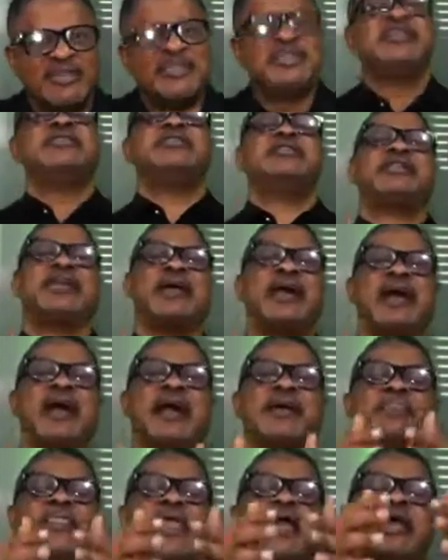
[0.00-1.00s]
These
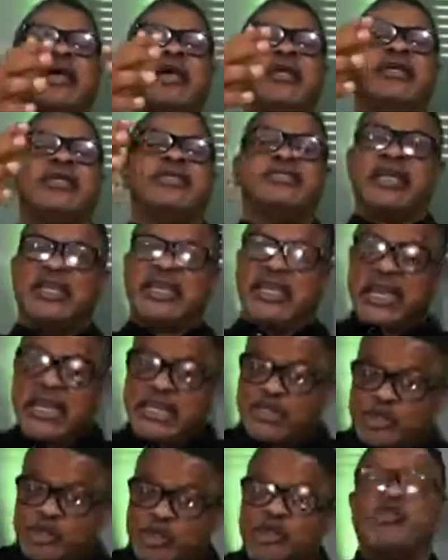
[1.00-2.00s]
are
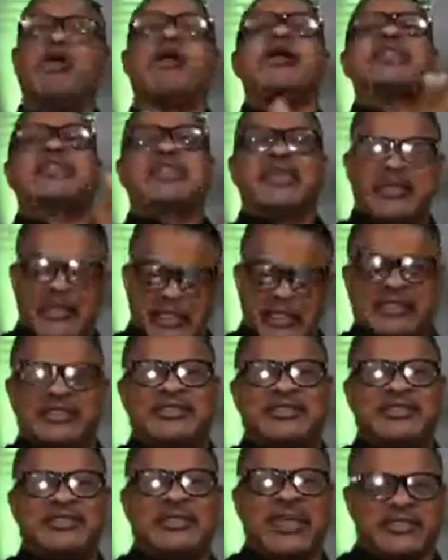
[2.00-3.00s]
intellectual
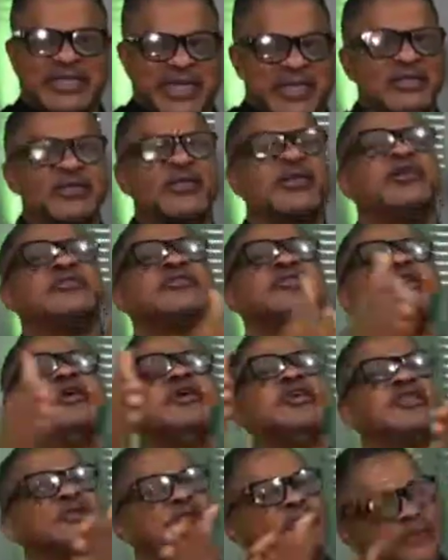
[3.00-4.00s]
things that are
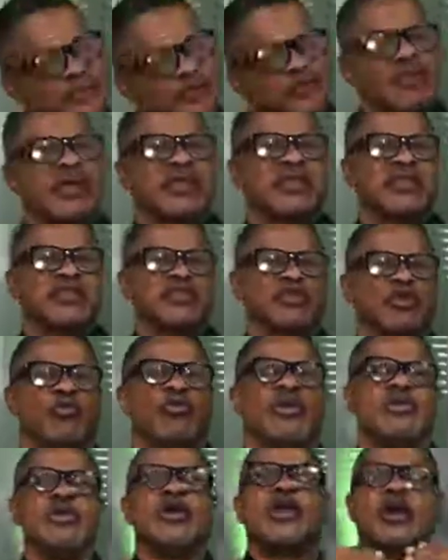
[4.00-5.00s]
not spiritual things. So
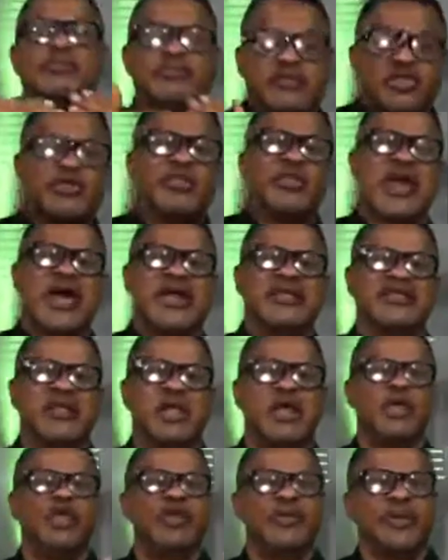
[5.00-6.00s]
when you come to Christ,
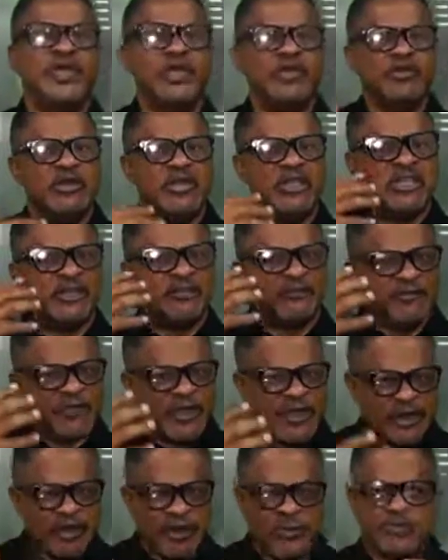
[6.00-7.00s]
you begin to
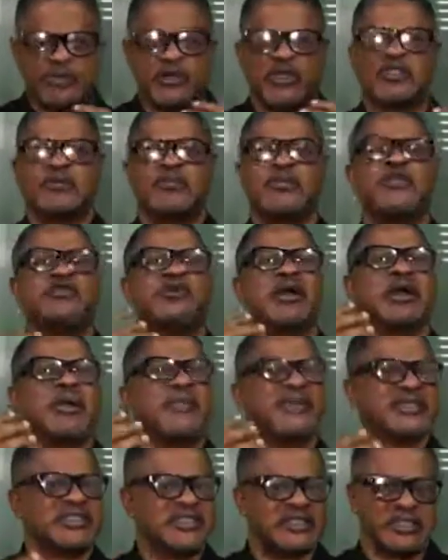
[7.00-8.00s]
develop your spiritual
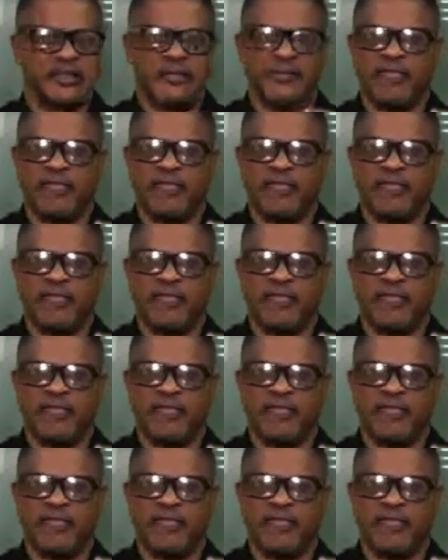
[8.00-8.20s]
capacity.